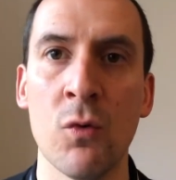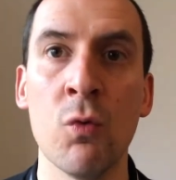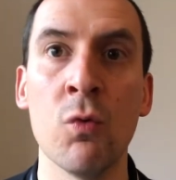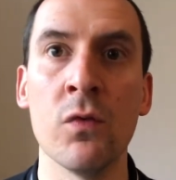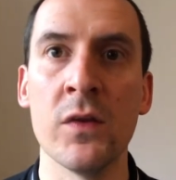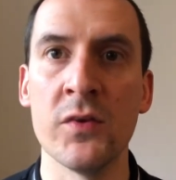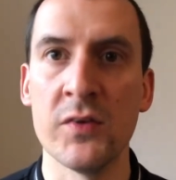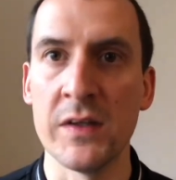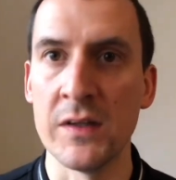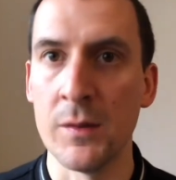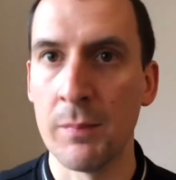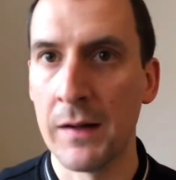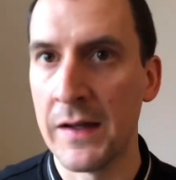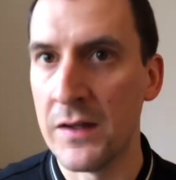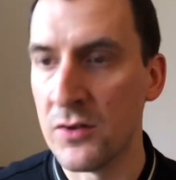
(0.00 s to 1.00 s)
all the senior
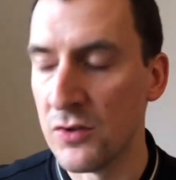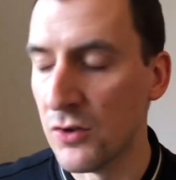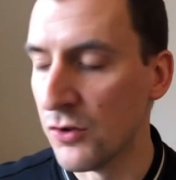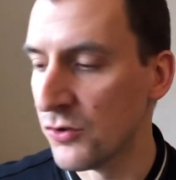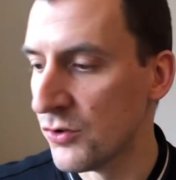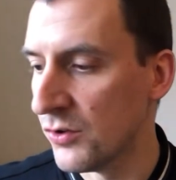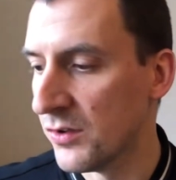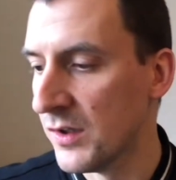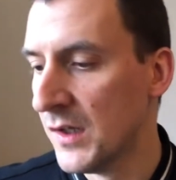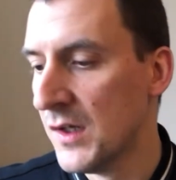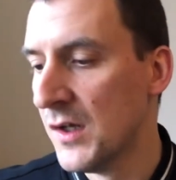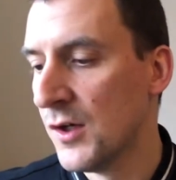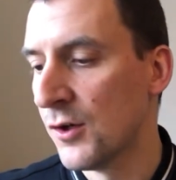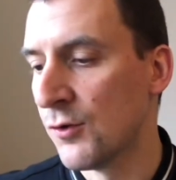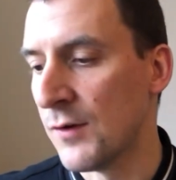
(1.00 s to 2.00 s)
players, not just
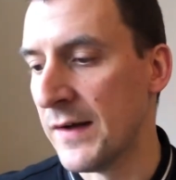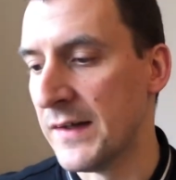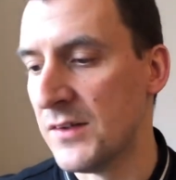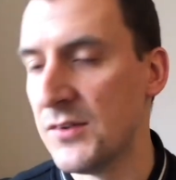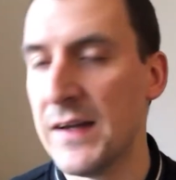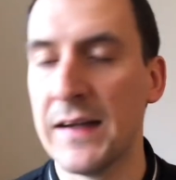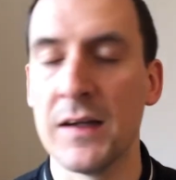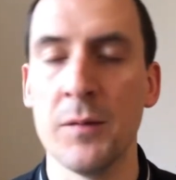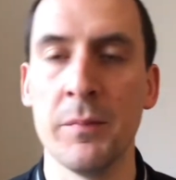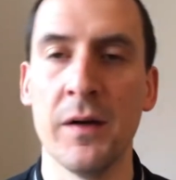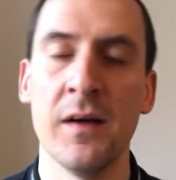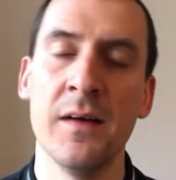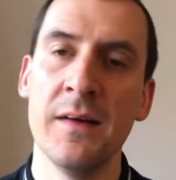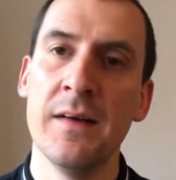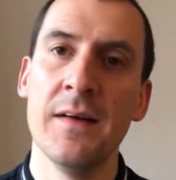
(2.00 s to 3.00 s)
Granit Xhaka.
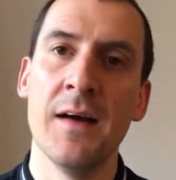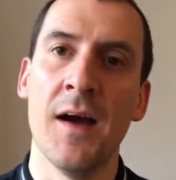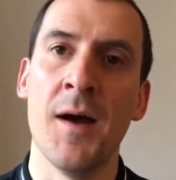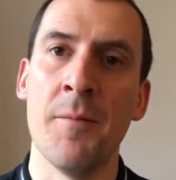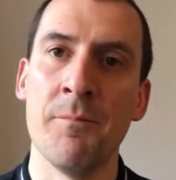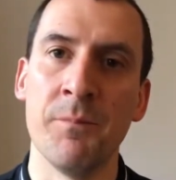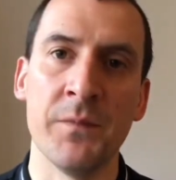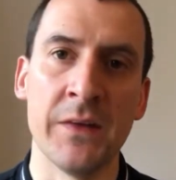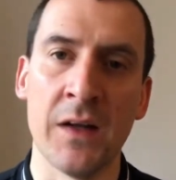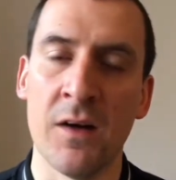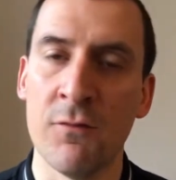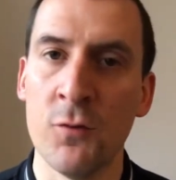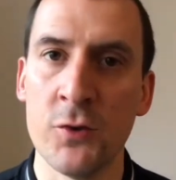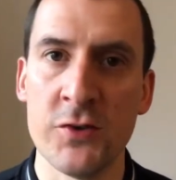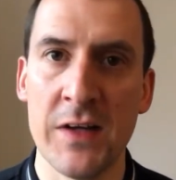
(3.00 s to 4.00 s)
But I
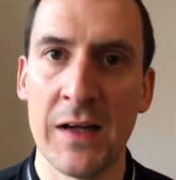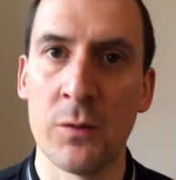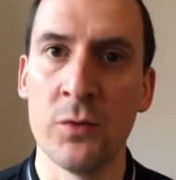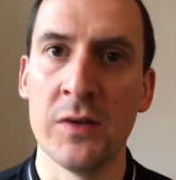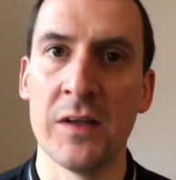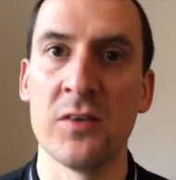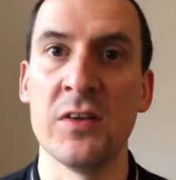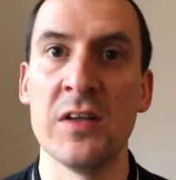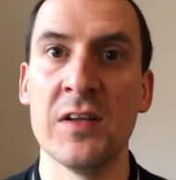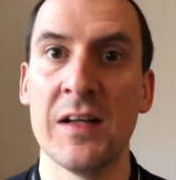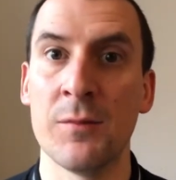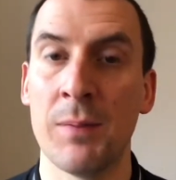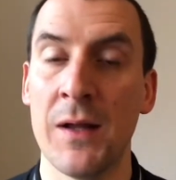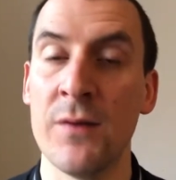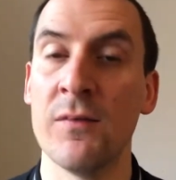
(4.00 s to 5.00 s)
thought Xhaka was excellent. He's had
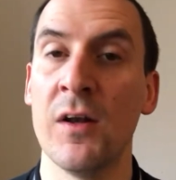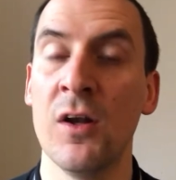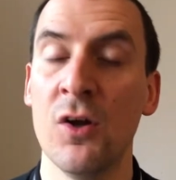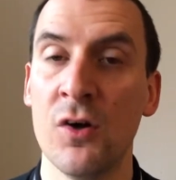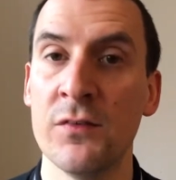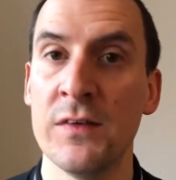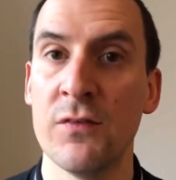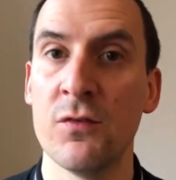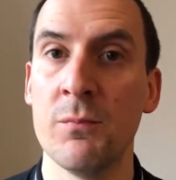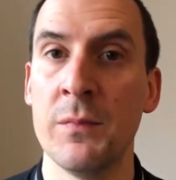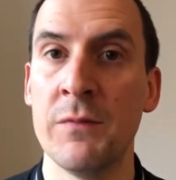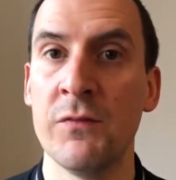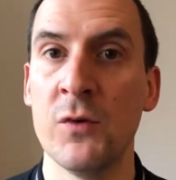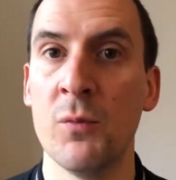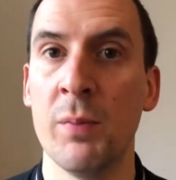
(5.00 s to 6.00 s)
to play with a lot of different
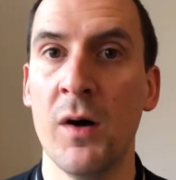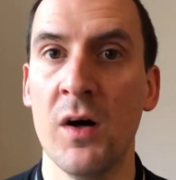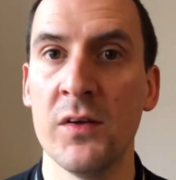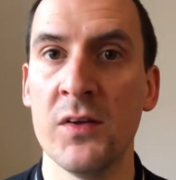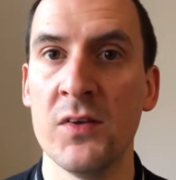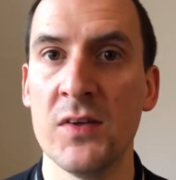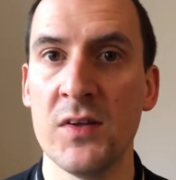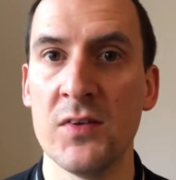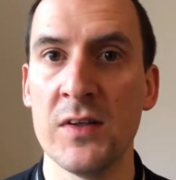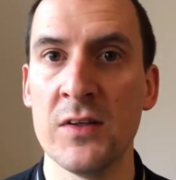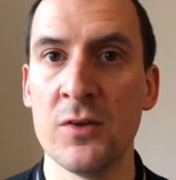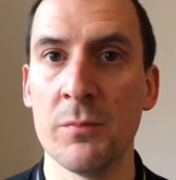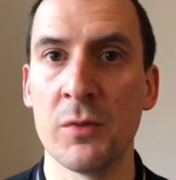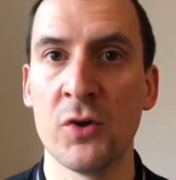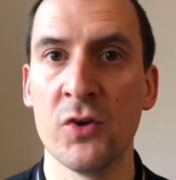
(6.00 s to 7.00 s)
midfield partners this
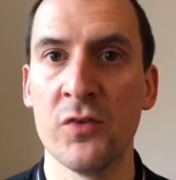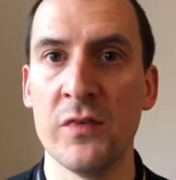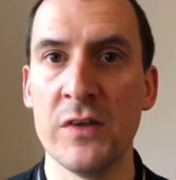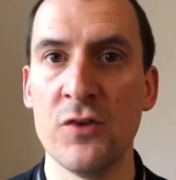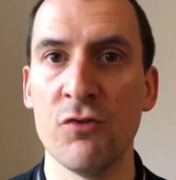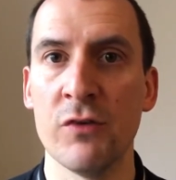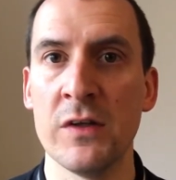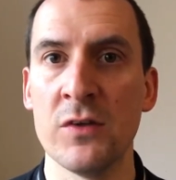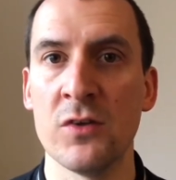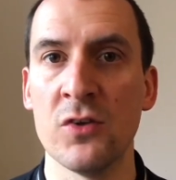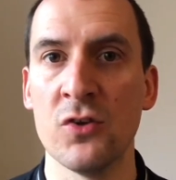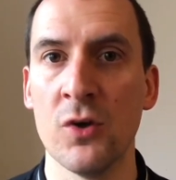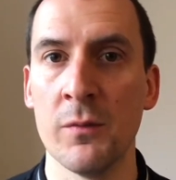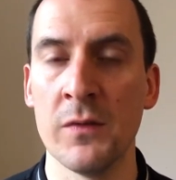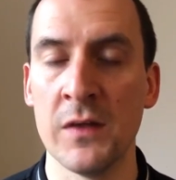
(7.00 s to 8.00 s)
season because of injuries to
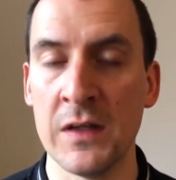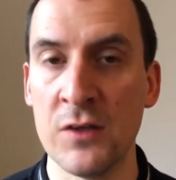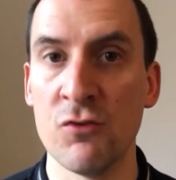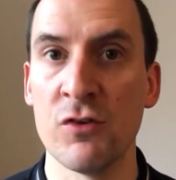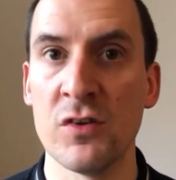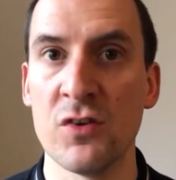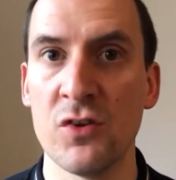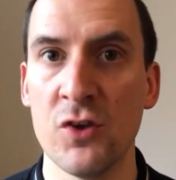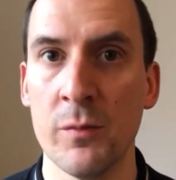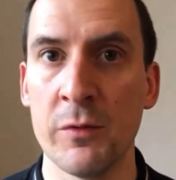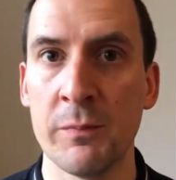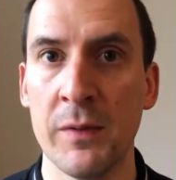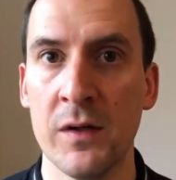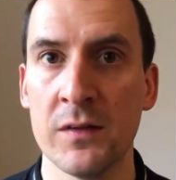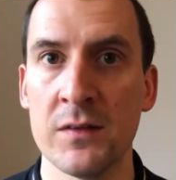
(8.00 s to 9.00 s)
Thomas
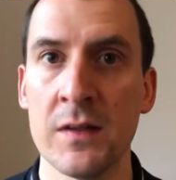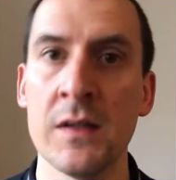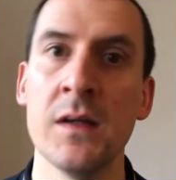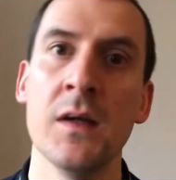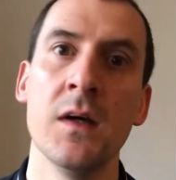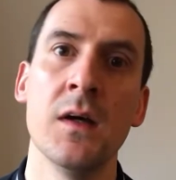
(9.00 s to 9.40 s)
Partey.